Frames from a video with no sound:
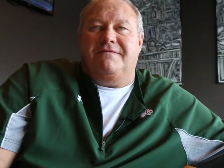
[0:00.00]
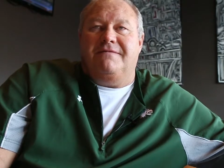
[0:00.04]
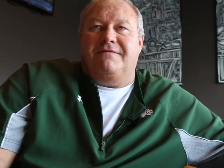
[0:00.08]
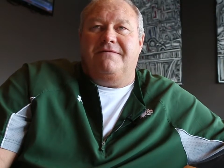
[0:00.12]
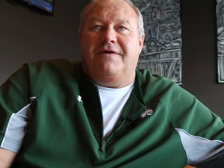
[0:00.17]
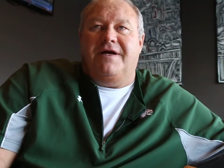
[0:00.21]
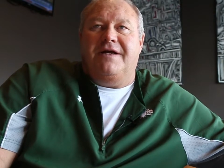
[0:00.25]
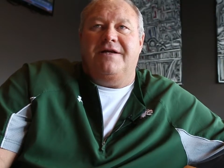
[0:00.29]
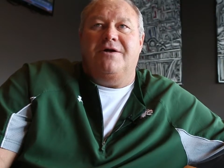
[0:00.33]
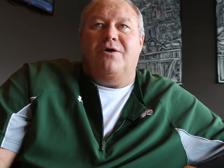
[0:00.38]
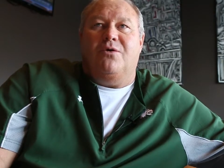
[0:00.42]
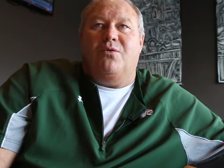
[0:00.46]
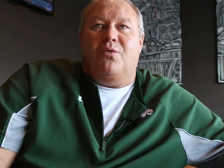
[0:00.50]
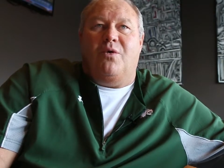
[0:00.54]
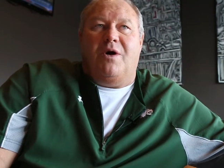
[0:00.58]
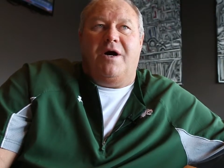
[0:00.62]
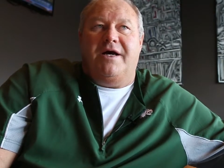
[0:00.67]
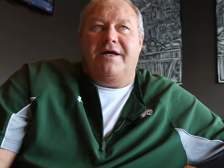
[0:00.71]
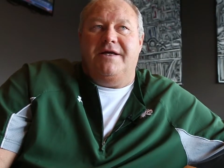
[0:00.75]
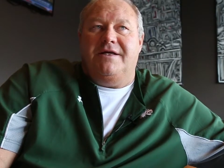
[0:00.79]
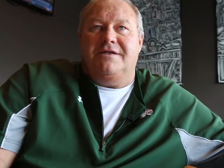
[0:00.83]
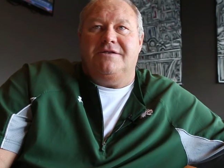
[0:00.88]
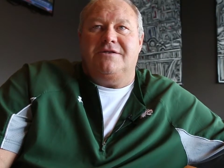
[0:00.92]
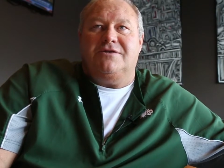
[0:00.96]
find out
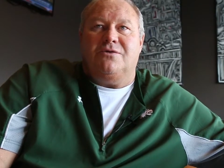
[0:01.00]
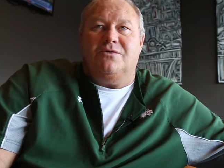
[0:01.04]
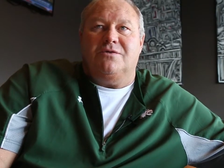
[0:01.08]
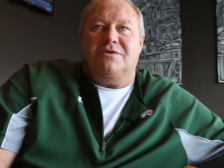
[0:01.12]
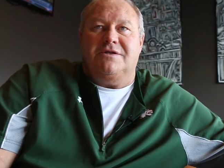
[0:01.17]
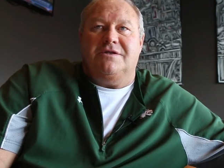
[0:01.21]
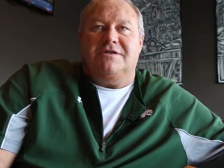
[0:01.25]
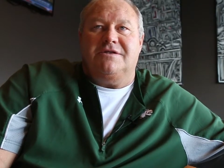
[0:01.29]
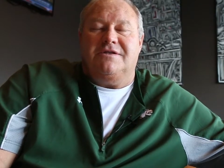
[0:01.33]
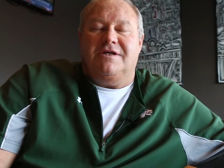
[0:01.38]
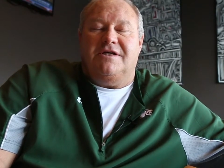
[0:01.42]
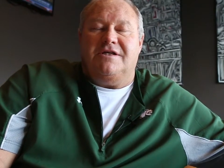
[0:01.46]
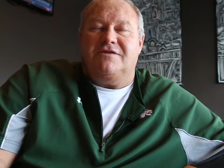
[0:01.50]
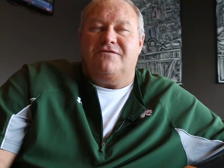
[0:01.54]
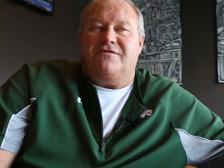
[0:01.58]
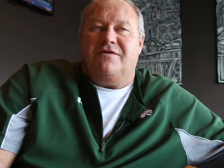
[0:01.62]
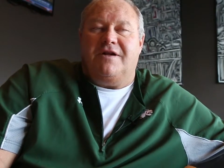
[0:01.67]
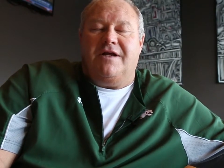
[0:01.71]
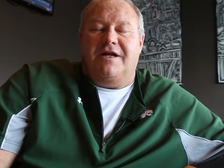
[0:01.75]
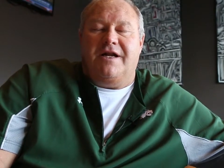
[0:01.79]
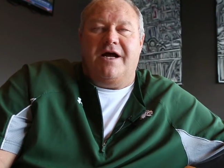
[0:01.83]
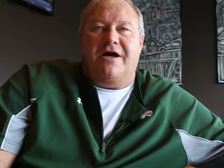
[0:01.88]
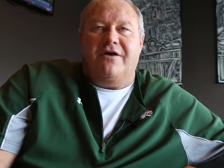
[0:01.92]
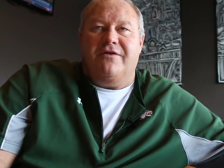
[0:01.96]
why he's so
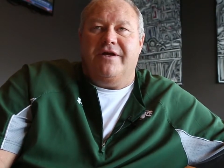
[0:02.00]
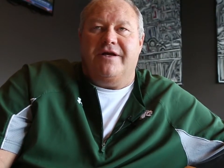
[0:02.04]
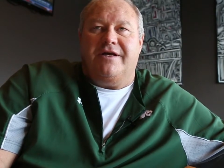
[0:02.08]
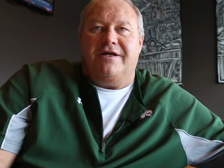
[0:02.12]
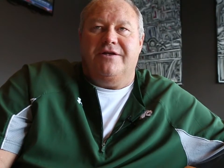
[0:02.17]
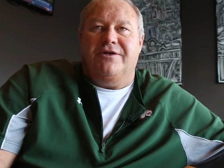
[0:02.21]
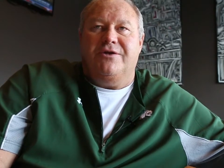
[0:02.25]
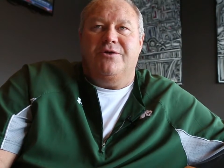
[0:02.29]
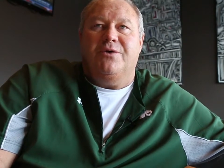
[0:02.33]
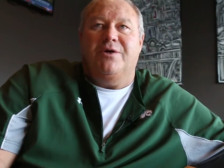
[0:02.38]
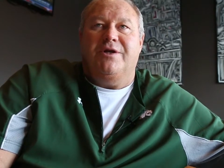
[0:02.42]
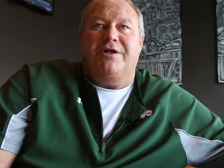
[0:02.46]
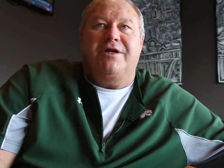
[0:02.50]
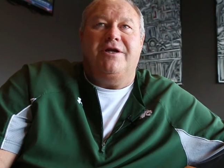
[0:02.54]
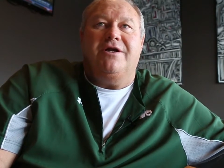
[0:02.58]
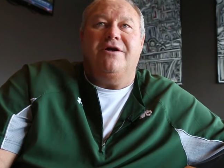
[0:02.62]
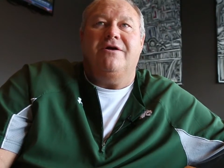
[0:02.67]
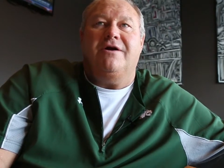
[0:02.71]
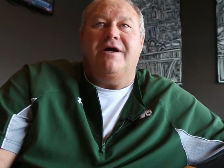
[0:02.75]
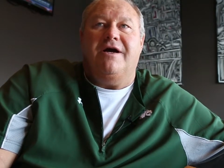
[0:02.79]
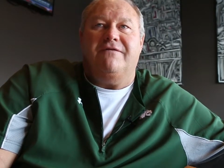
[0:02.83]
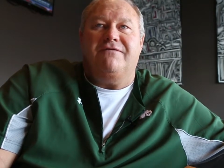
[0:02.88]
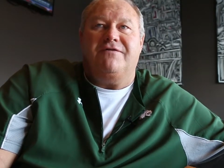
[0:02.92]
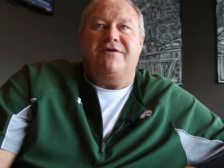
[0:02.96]
successful and how they can do it
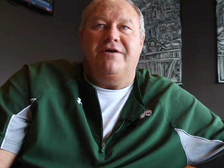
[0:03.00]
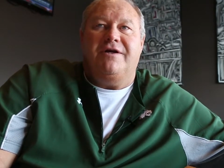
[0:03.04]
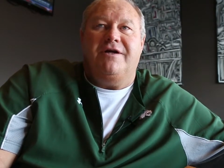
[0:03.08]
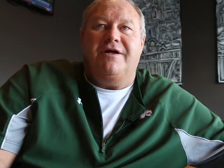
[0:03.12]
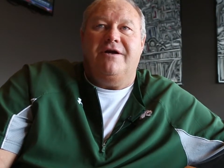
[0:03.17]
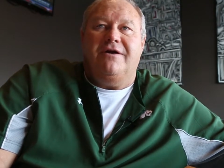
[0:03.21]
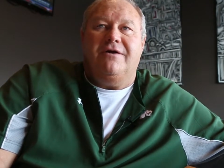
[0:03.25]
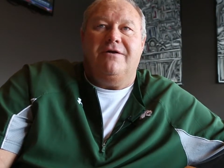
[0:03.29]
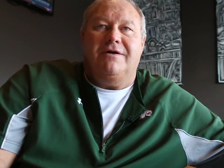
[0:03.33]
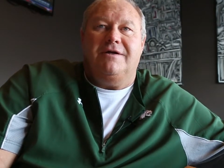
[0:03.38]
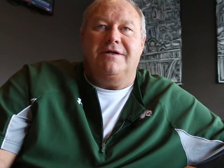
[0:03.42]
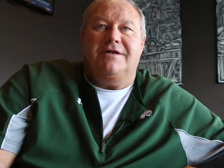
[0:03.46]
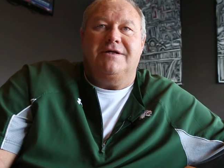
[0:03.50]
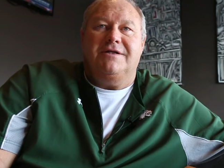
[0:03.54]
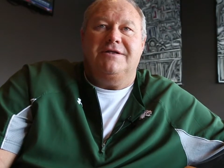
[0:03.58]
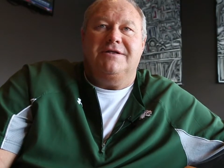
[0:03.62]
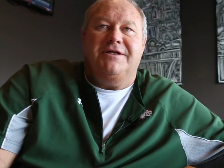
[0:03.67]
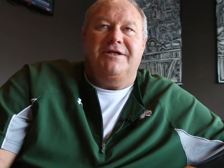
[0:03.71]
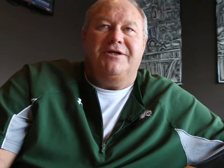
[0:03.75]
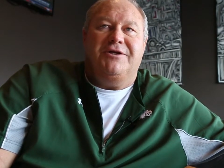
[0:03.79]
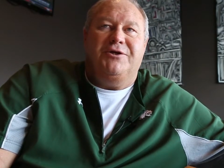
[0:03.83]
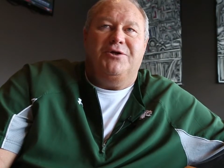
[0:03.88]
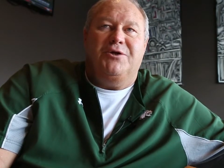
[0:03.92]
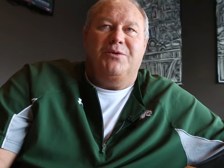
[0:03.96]
year after year and
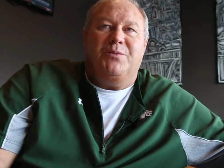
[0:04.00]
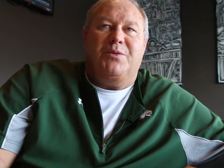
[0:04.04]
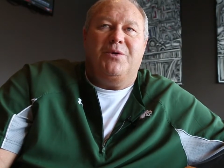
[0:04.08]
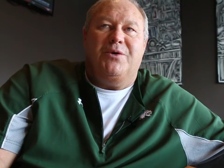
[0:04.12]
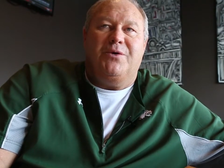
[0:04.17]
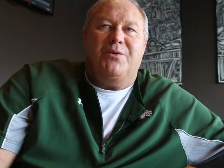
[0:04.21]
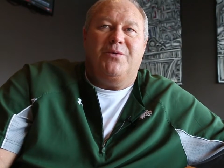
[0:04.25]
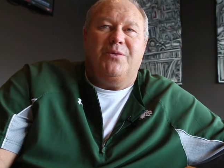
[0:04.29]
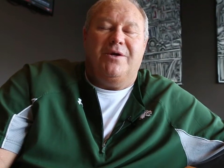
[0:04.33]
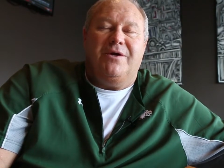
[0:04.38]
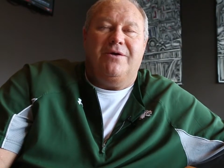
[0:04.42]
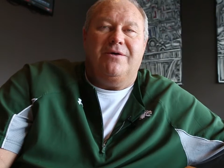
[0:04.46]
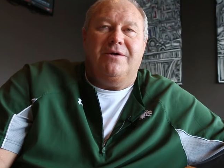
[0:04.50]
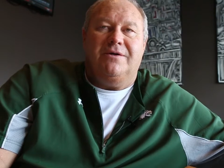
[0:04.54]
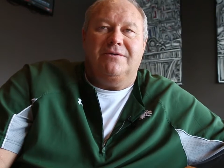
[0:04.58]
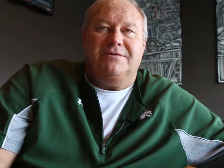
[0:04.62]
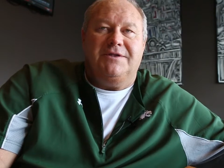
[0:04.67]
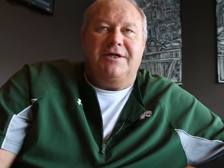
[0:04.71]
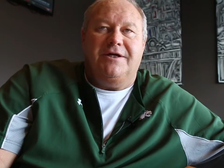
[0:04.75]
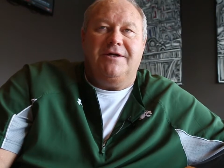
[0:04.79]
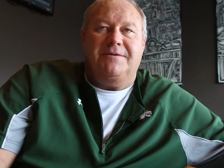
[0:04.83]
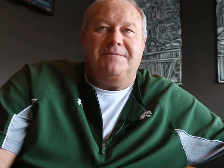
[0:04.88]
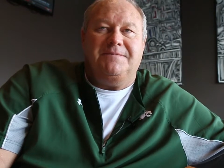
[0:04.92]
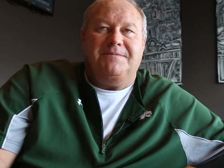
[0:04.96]
continue to put a winner out
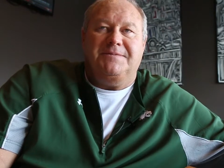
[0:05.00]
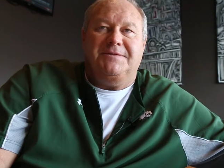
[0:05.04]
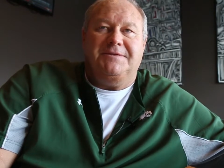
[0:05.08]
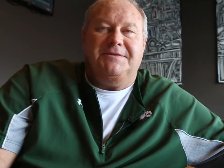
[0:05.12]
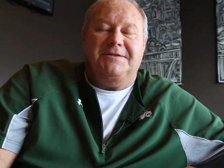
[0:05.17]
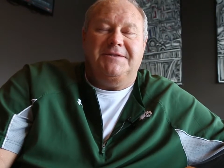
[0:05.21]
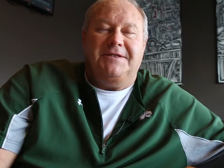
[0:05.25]
there. And,